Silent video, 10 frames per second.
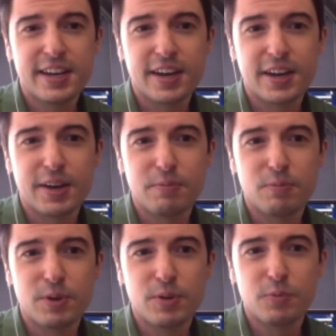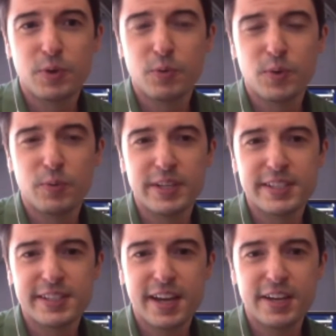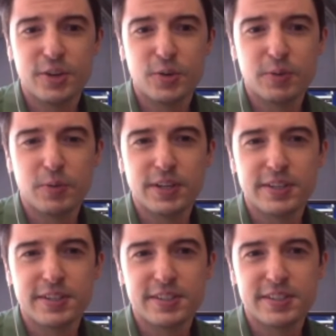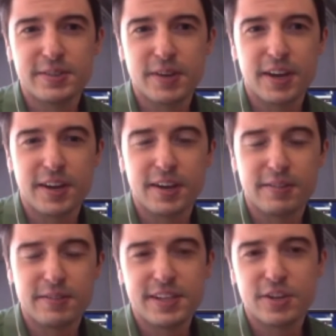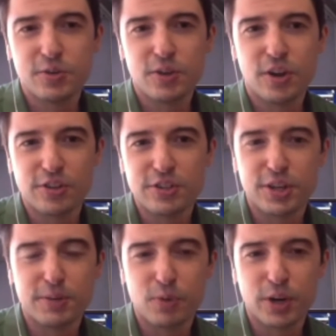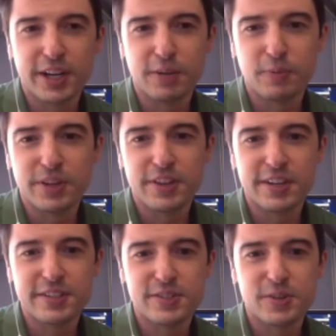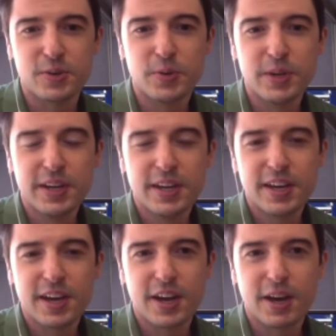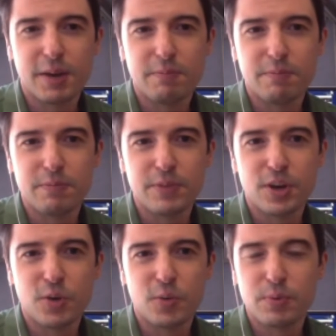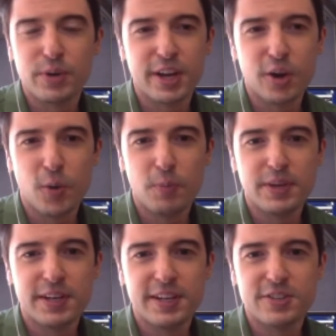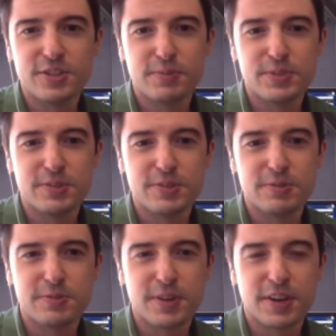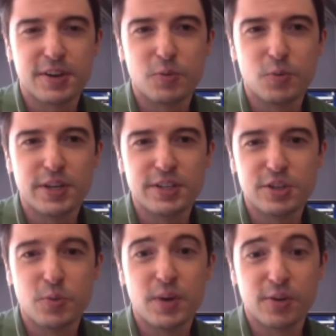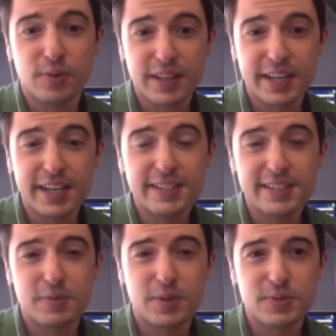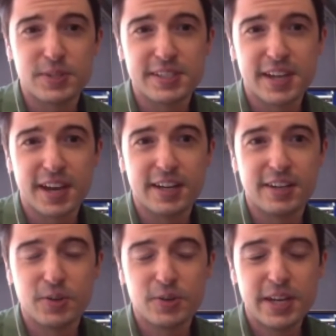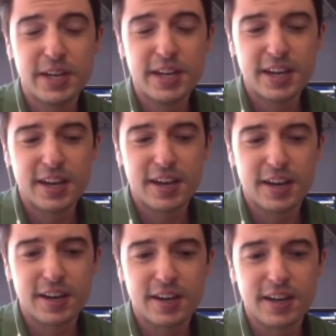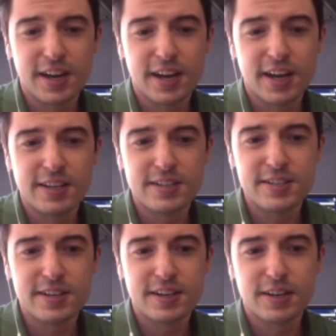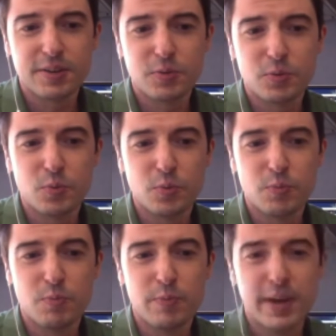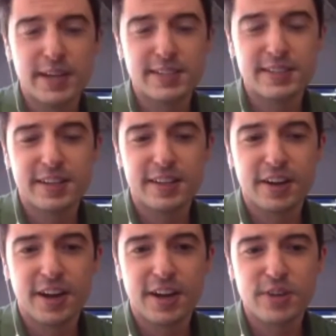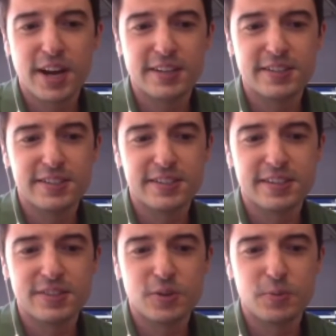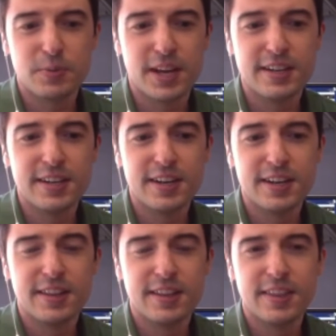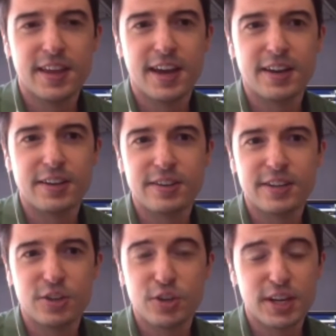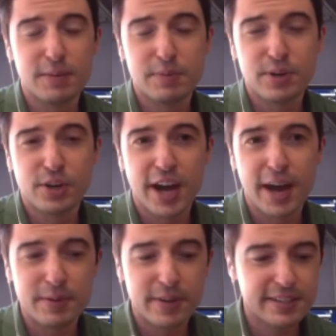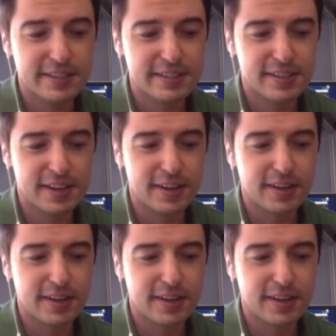When we sign you, we want to see you long term working with us. So you know, we're pretty open in terms of what you want to release once we sign you, and basically the contract is open ended in that you keep your copyrights.